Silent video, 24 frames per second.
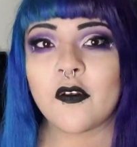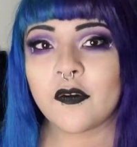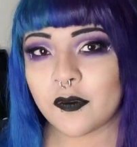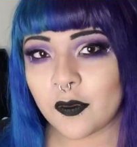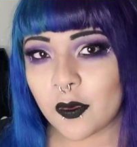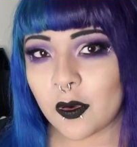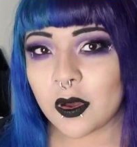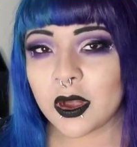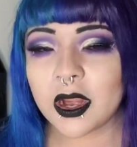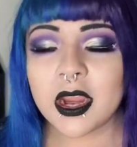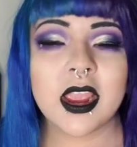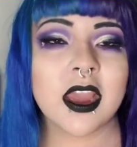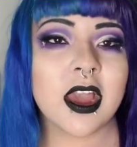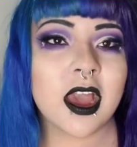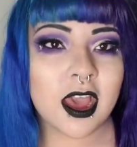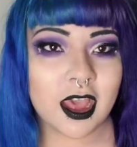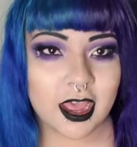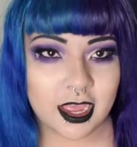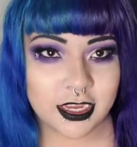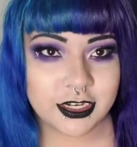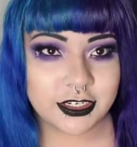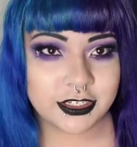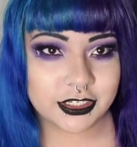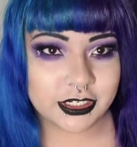
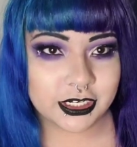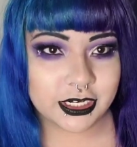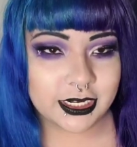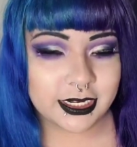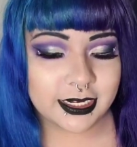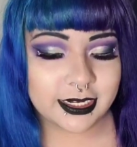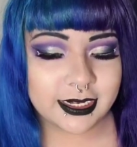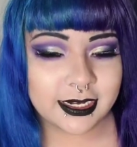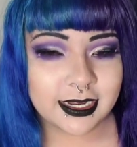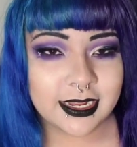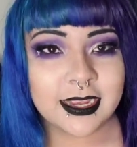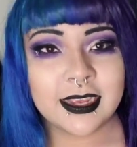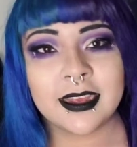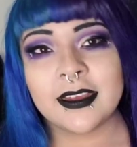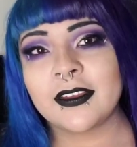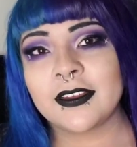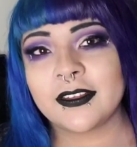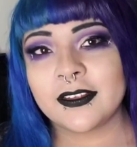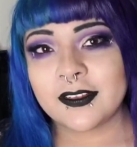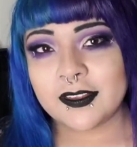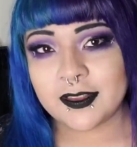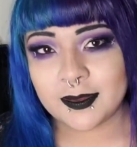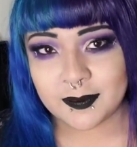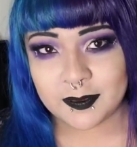400
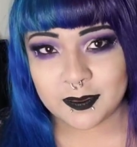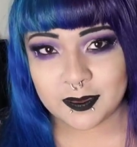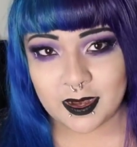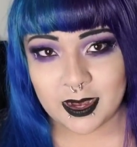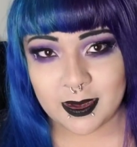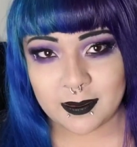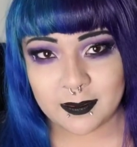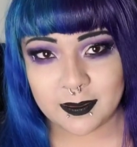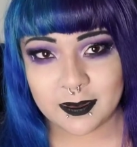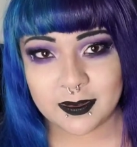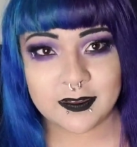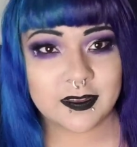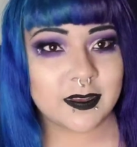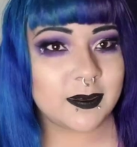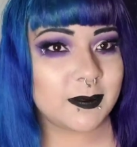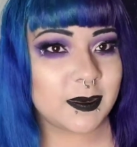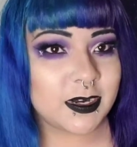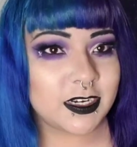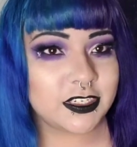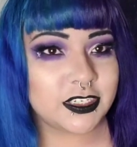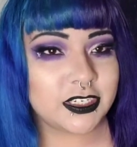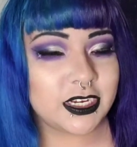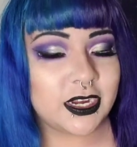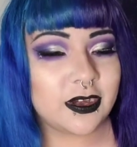subscribers in
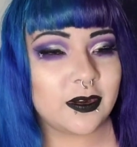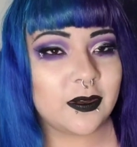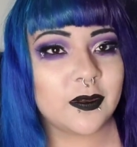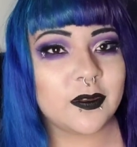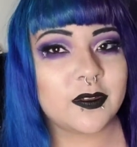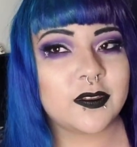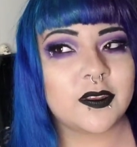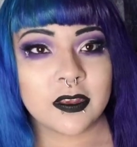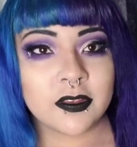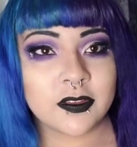my channel.